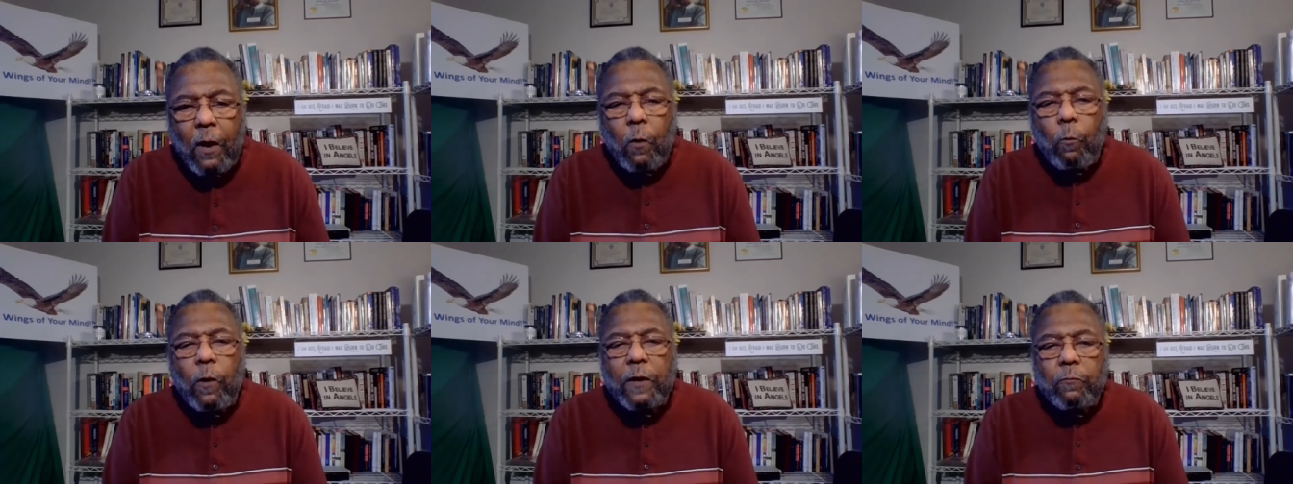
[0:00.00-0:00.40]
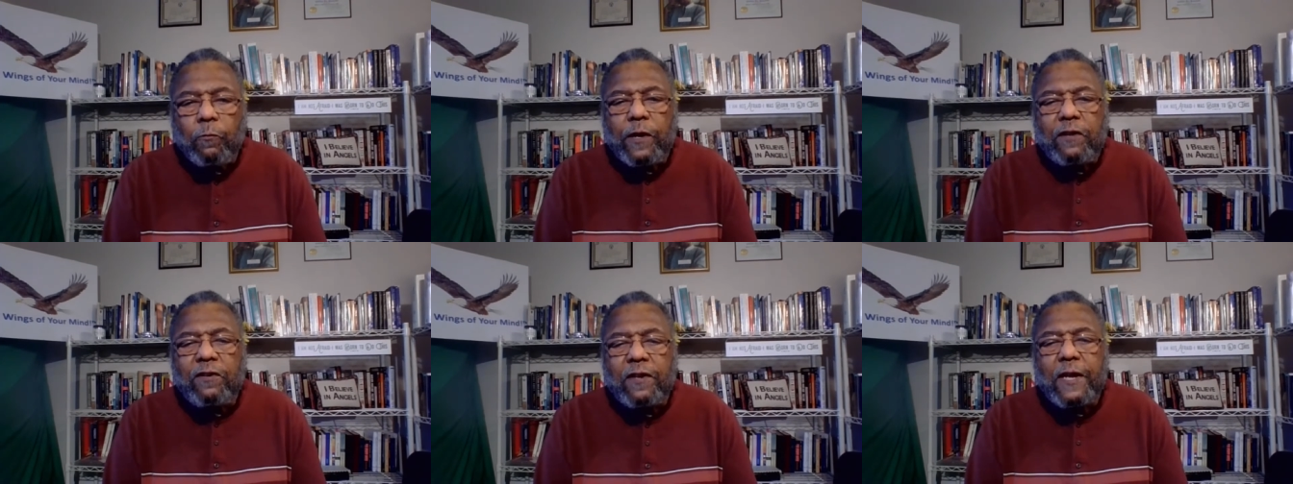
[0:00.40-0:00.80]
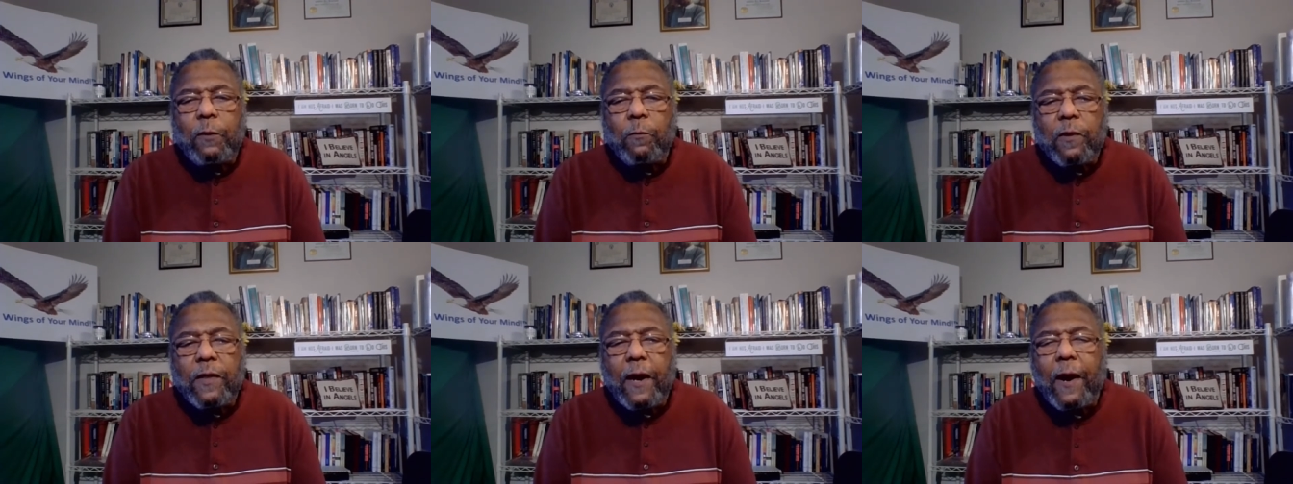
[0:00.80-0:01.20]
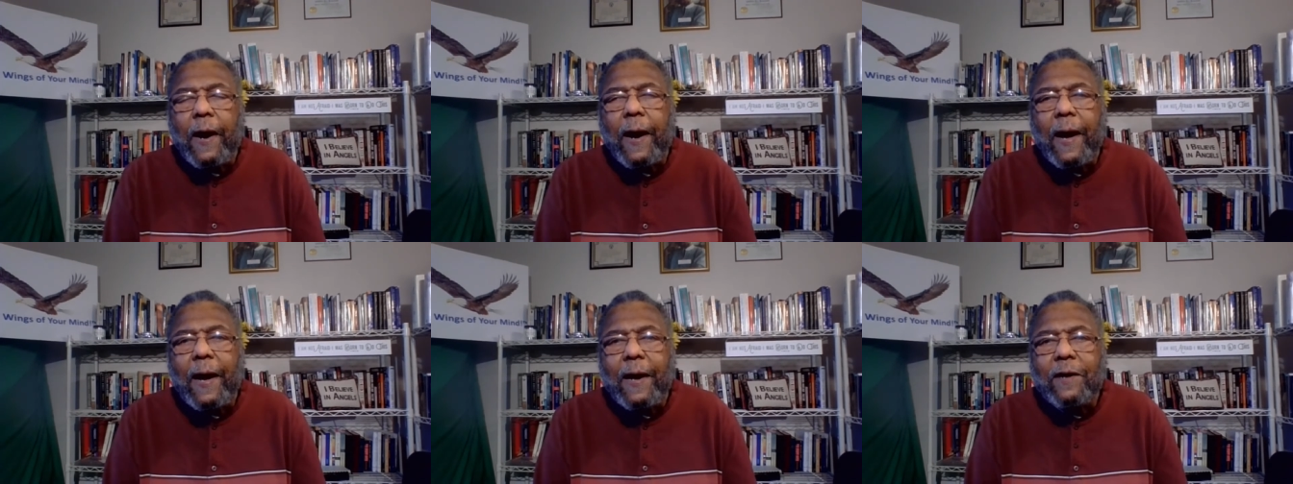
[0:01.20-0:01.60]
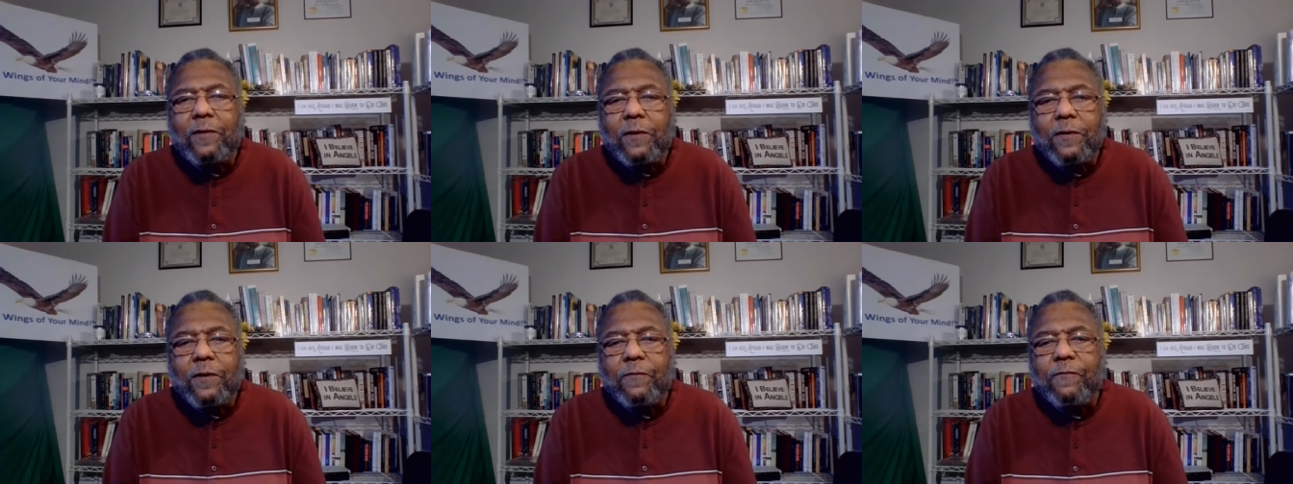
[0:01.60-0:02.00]
What we see with our eyes
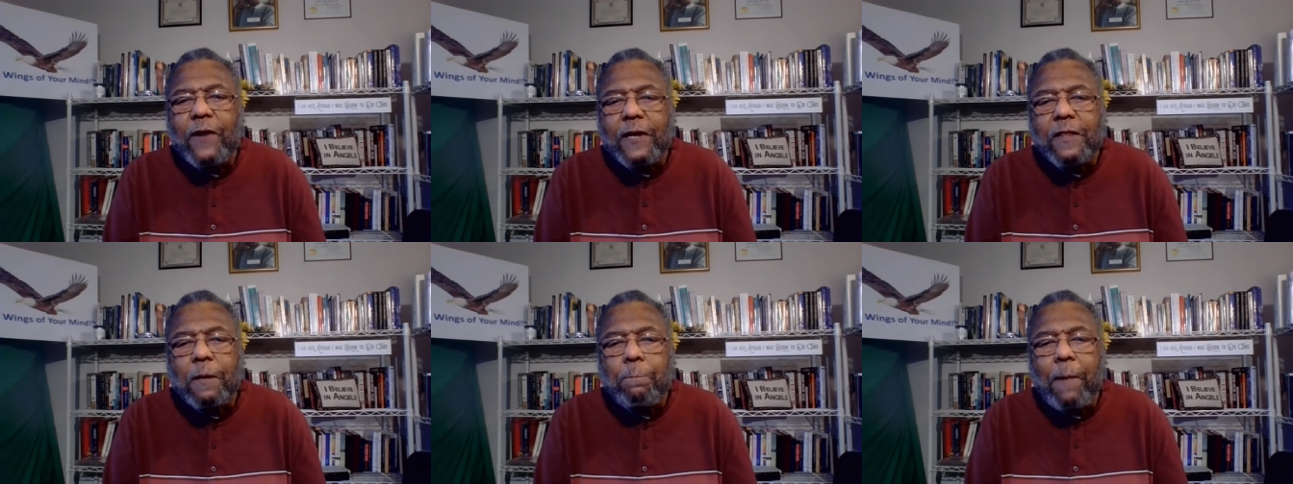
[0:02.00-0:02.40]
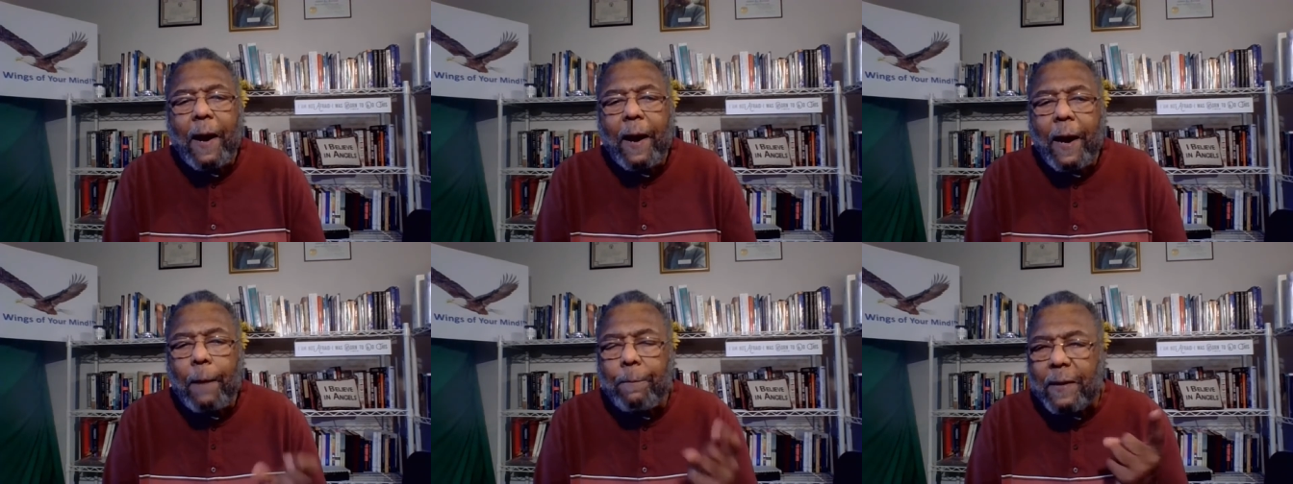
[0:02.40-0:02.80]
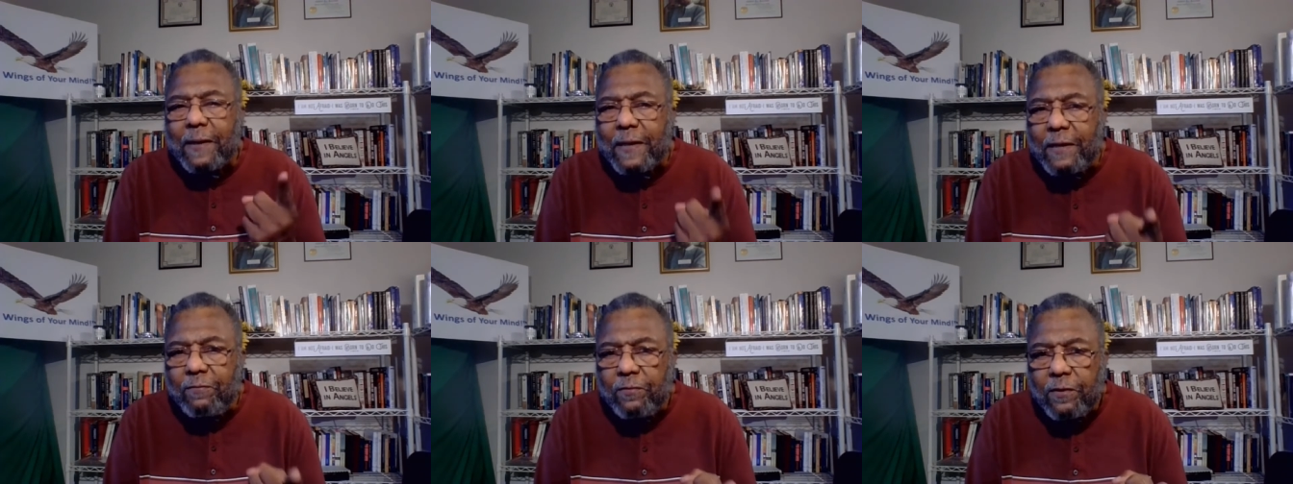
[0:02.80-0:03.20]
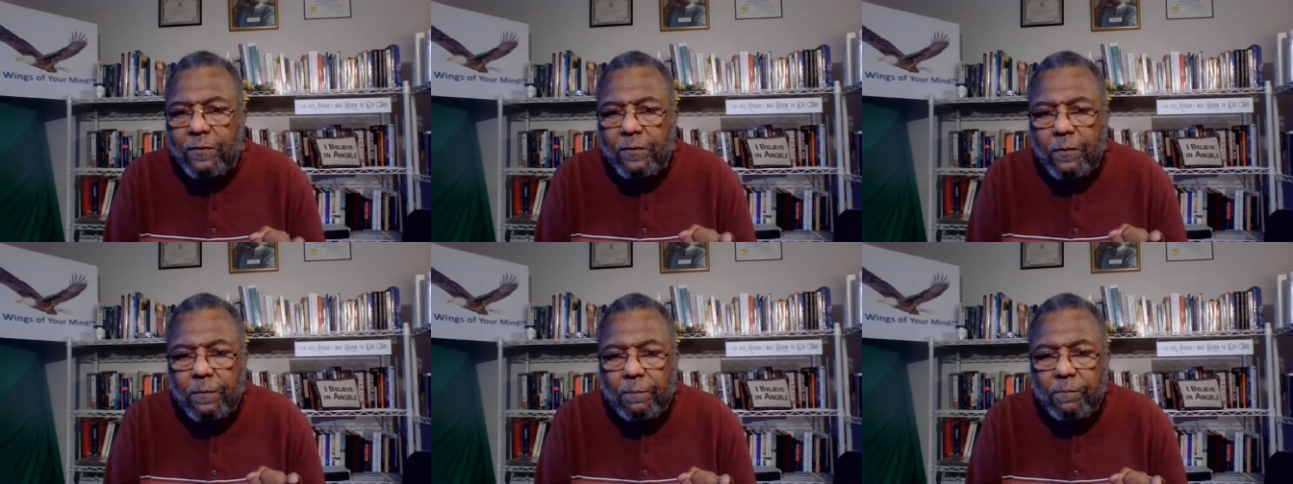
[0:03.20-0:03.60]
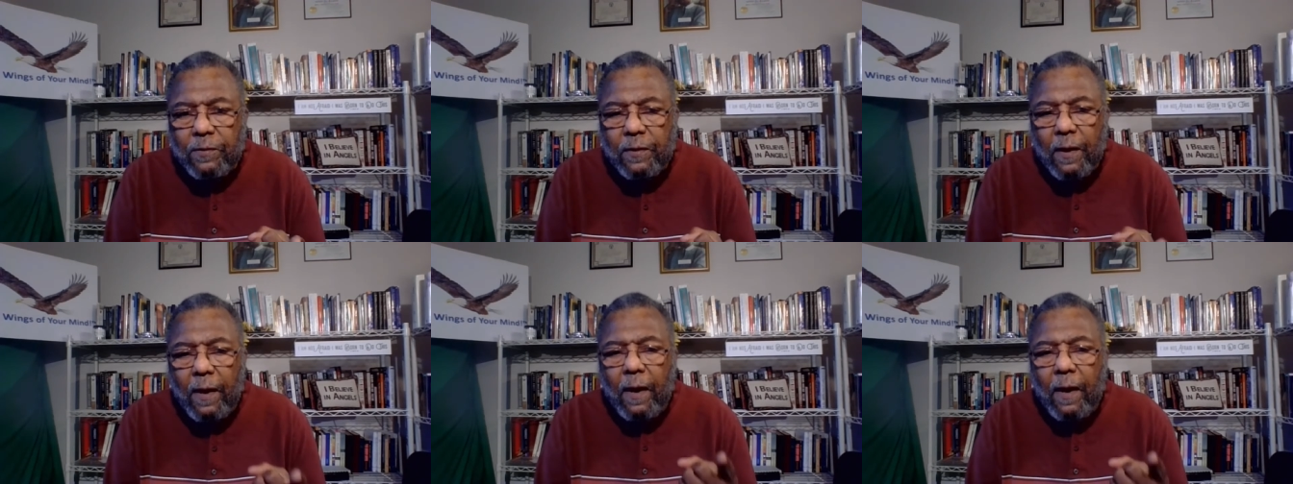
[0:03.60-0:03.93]
is affected by our belief systems,